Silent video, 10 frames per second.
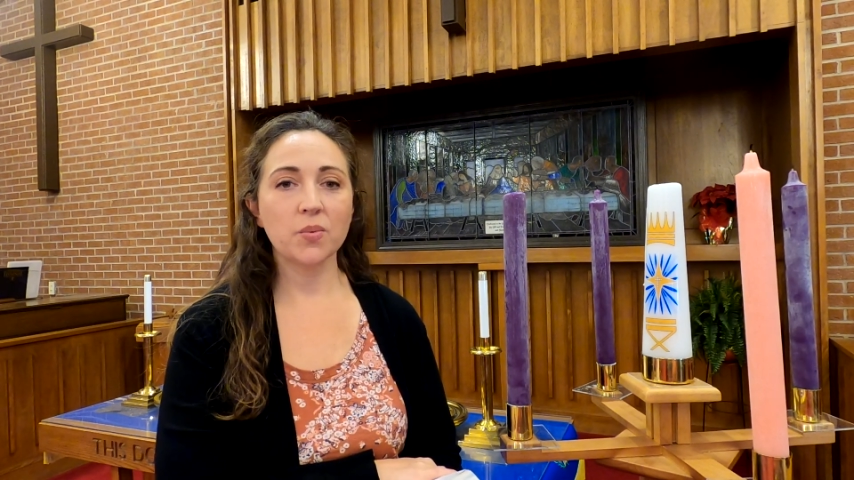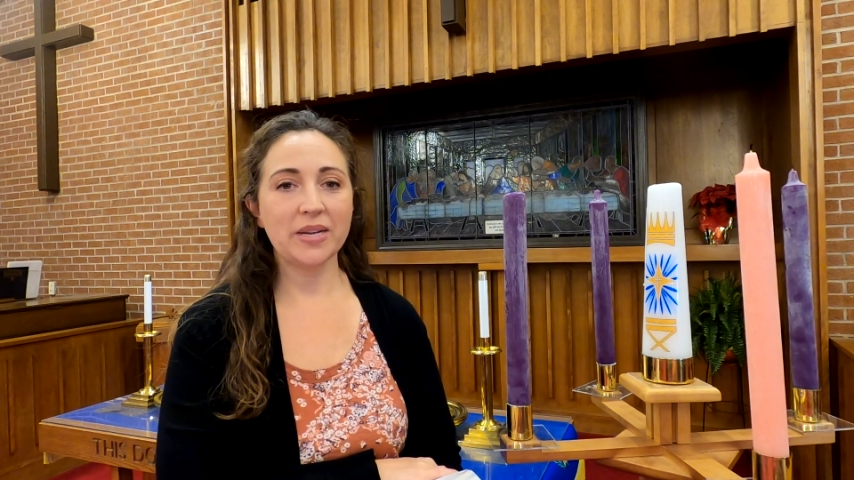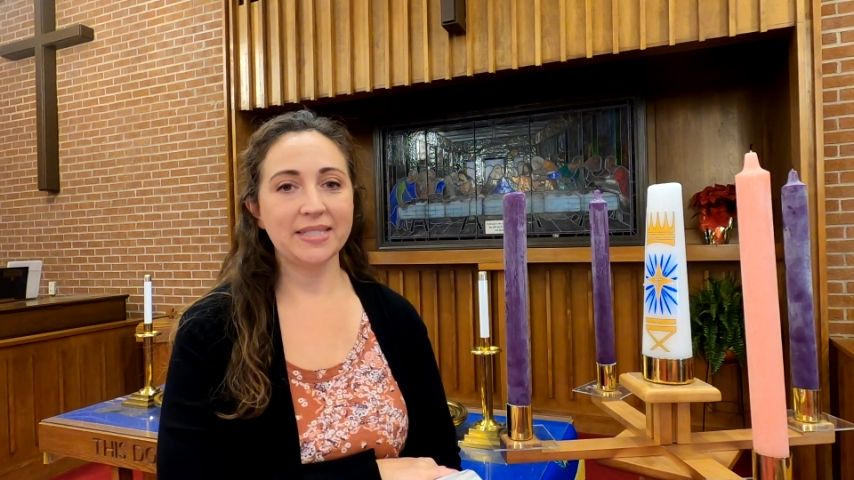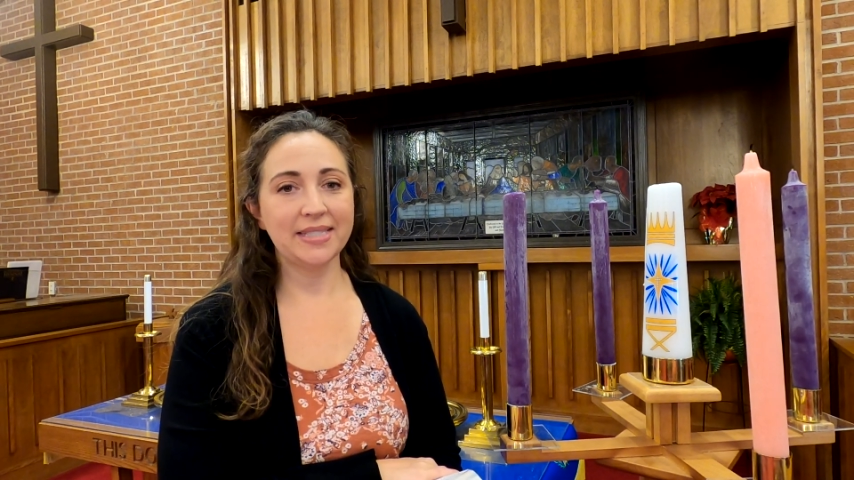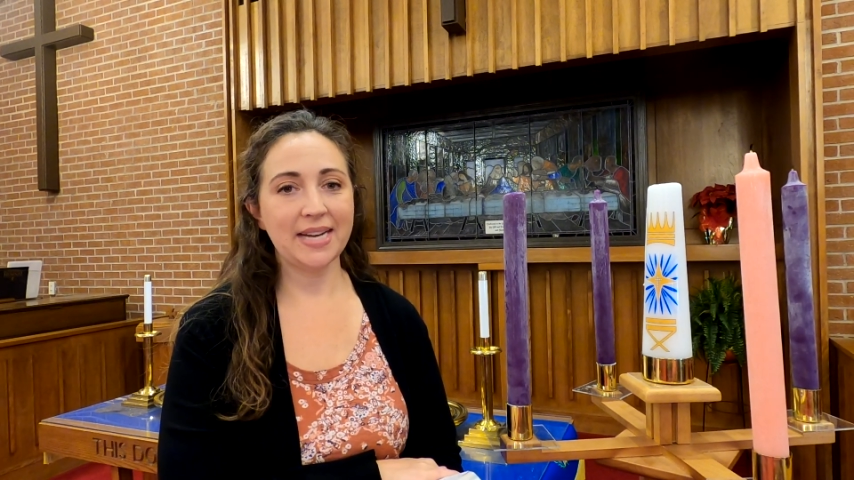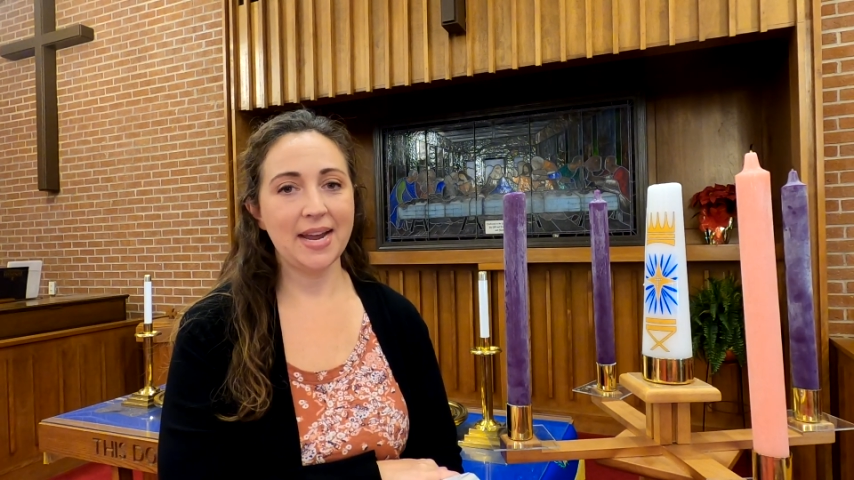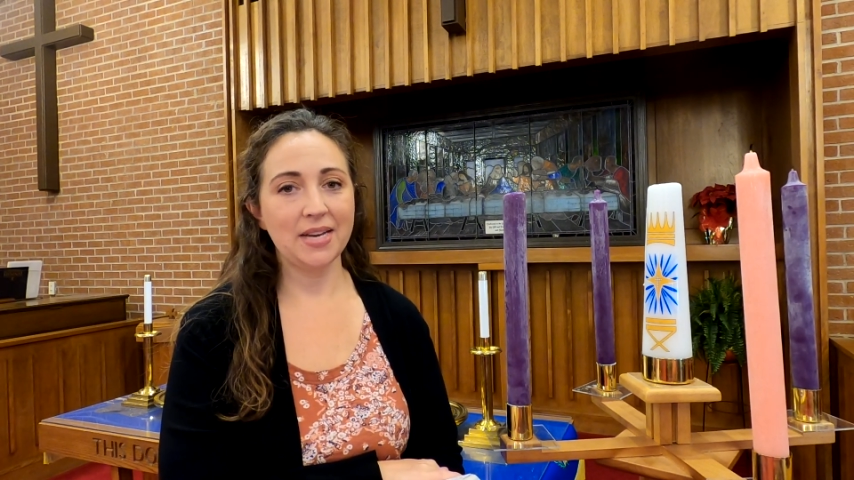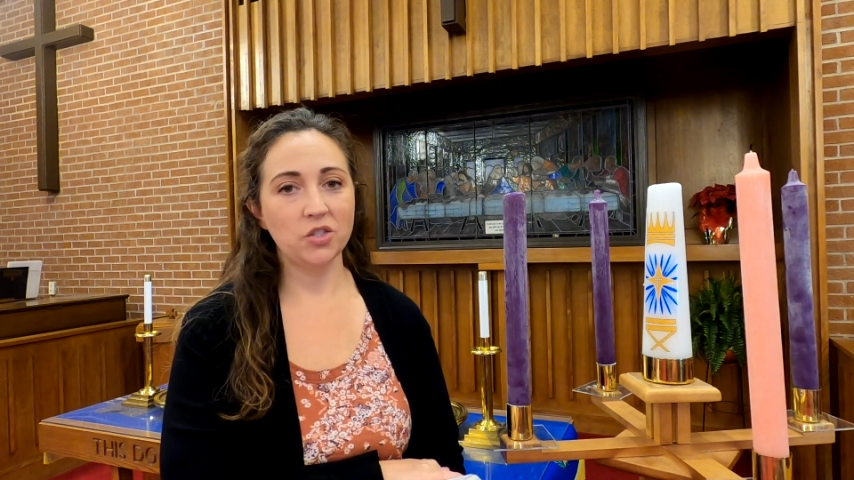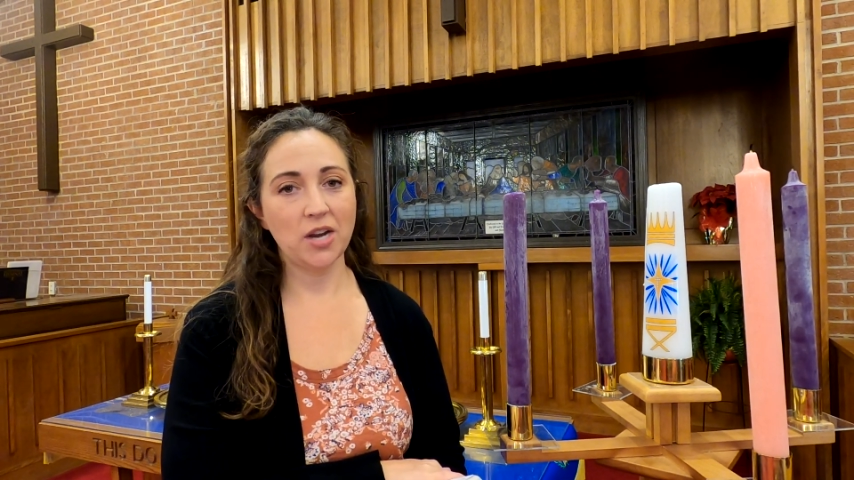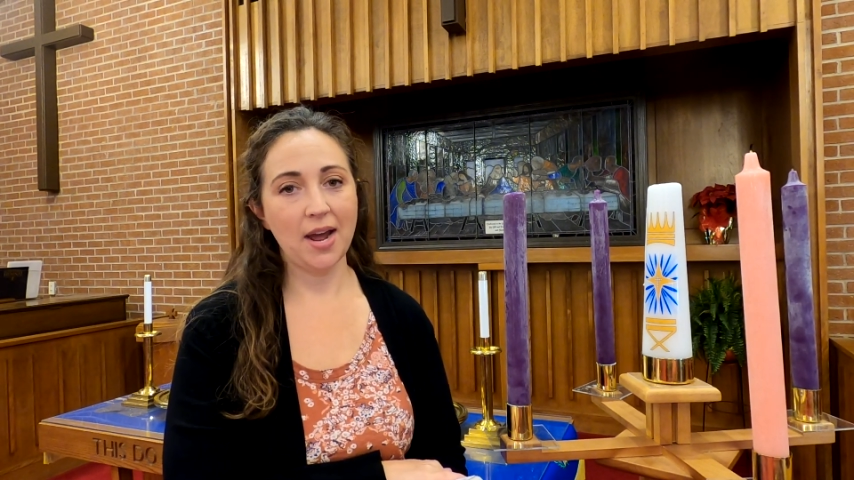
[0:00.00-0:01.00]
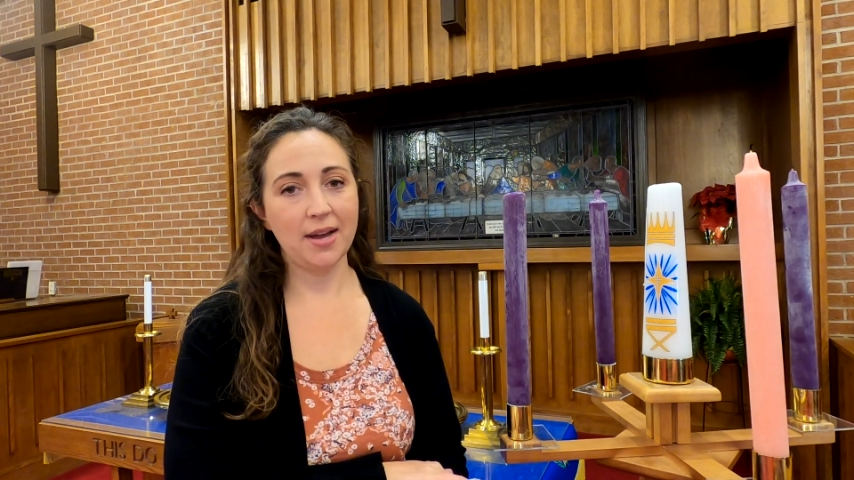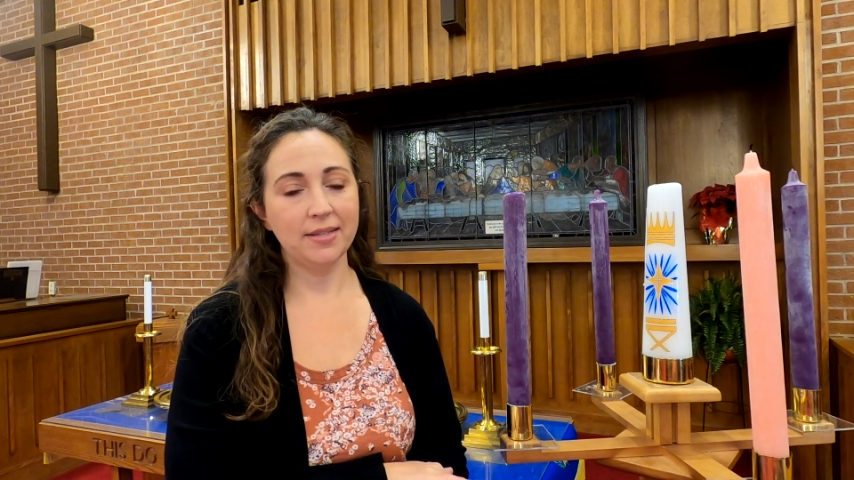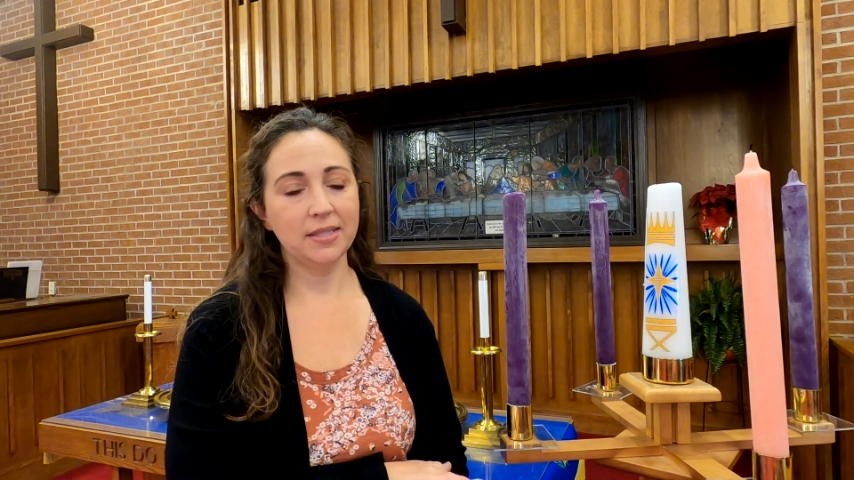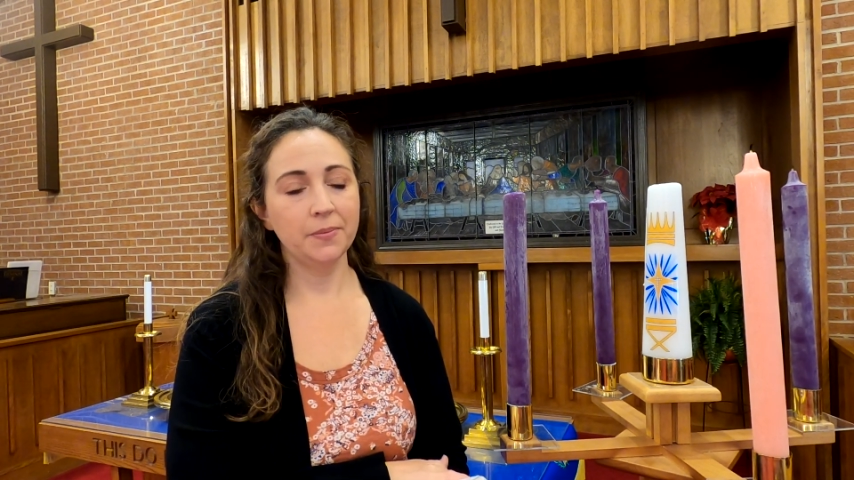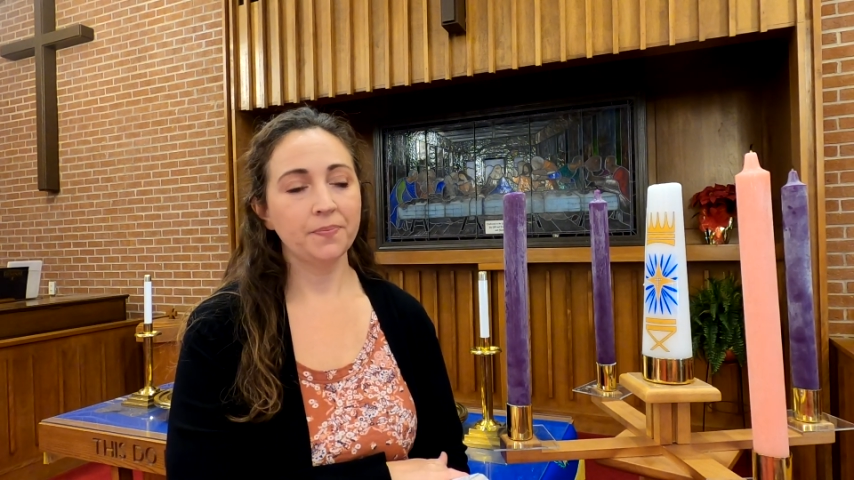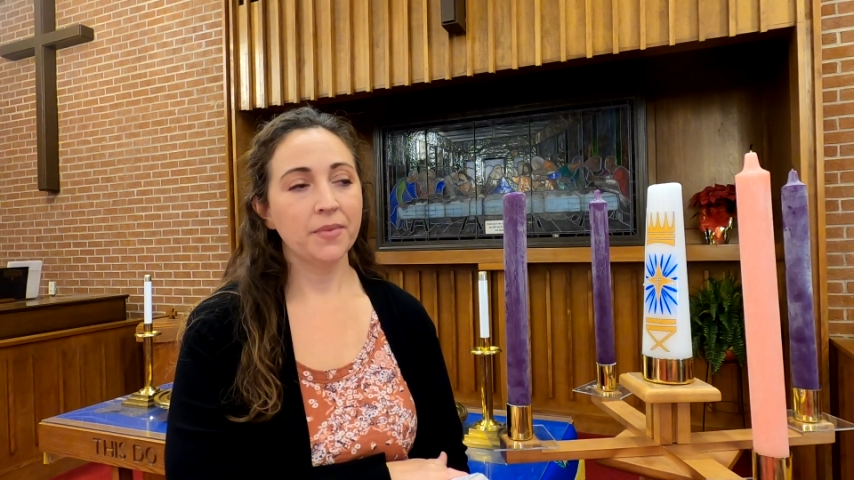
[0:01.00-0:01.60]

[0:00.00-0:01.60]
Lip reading: Wednesday chat.